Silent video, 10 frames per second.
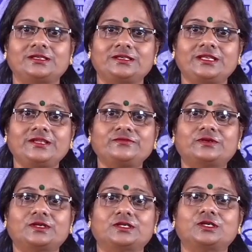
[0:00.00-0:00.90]
Leave
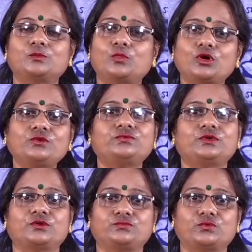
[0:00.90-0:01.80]
a bowl full
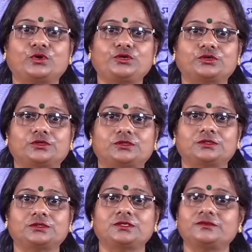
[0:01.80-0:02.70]
of water
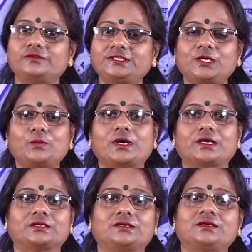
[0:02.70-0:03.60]
with a
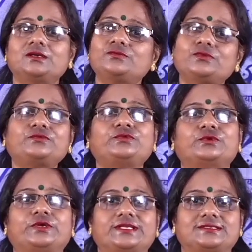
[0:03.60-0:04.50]
mark for a few
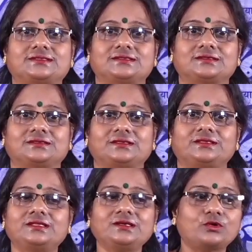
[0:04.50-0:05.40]
days in
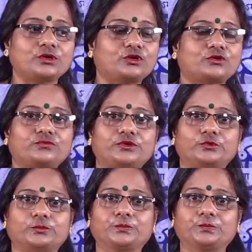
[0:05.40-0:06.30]
the corner of a
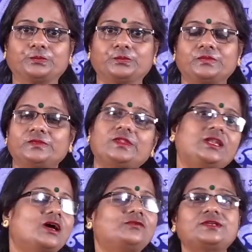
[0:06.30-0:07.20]
room.
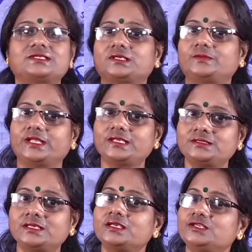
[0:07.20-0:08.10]
Then after some days,
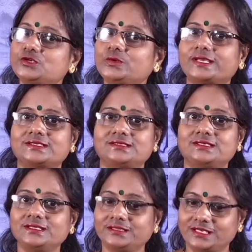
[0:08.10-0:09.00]
you can
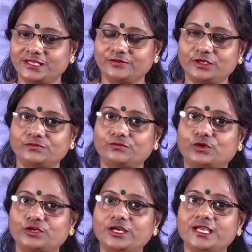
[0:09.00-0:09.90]
see the level of
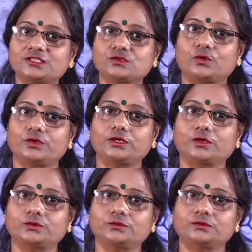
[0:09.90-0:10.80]
water has gone
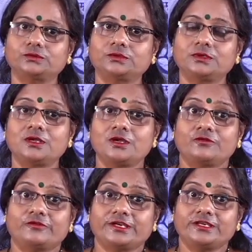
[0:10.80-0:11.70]
down.
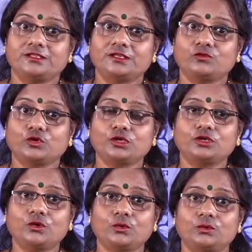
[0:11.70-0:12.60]
Where did the water
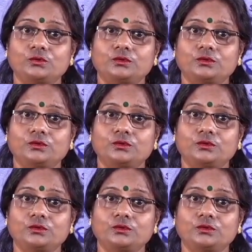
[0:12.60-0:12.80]
go?